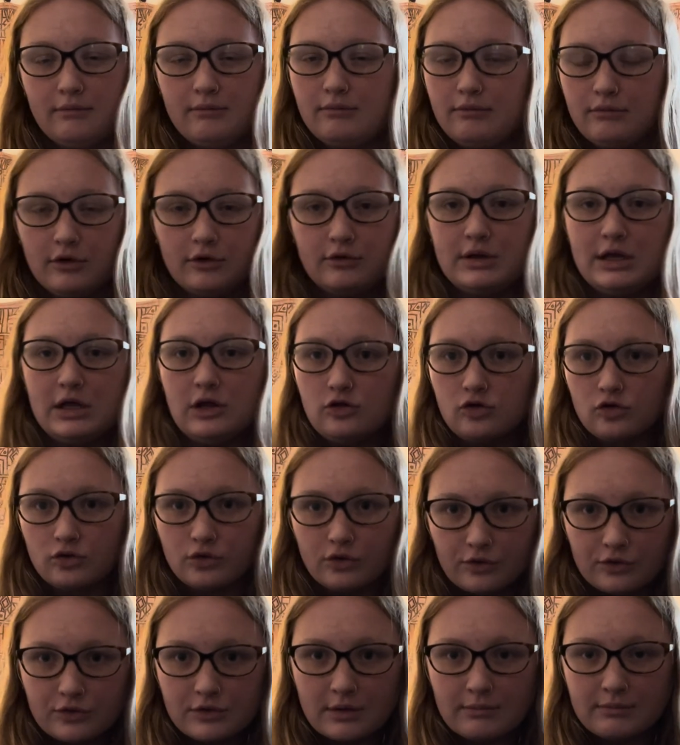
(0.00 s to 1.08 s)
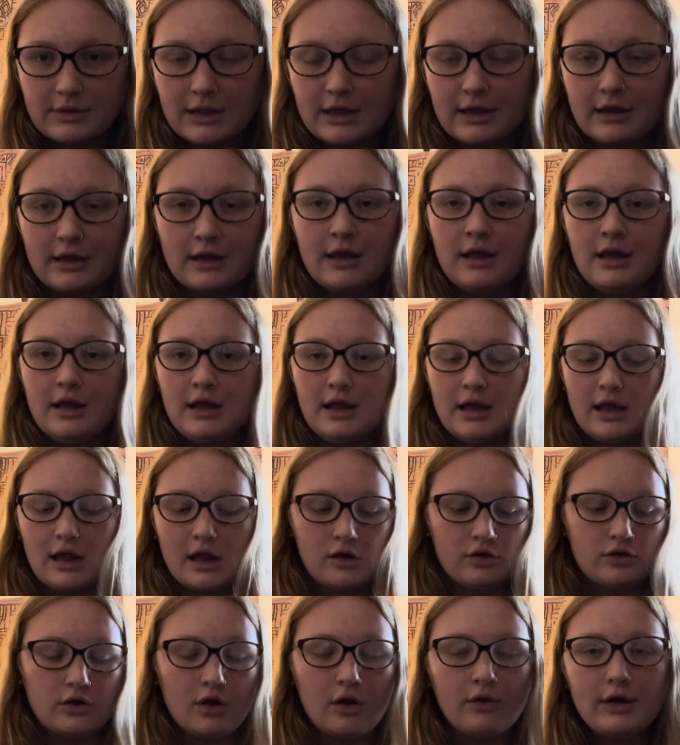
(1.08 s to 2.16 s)
your t-shirt or something
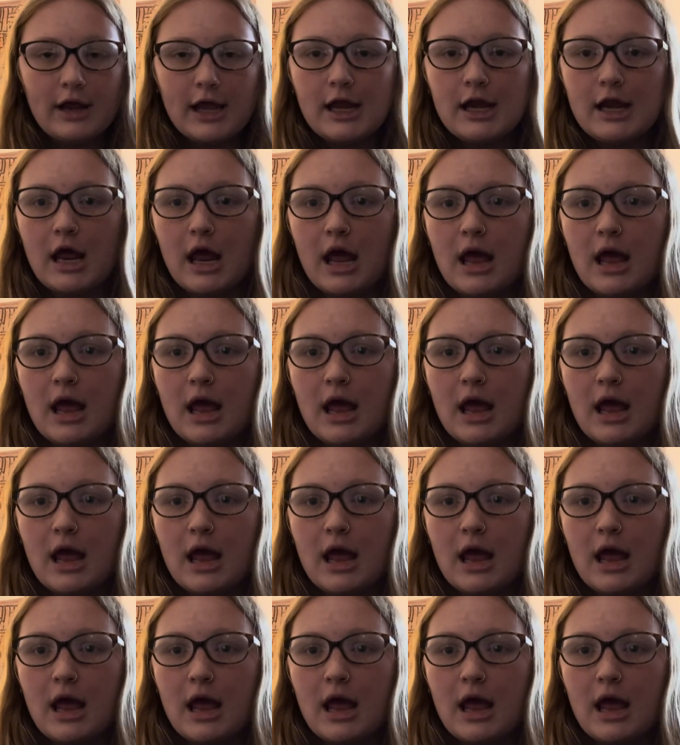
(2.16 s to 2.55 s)
and donate,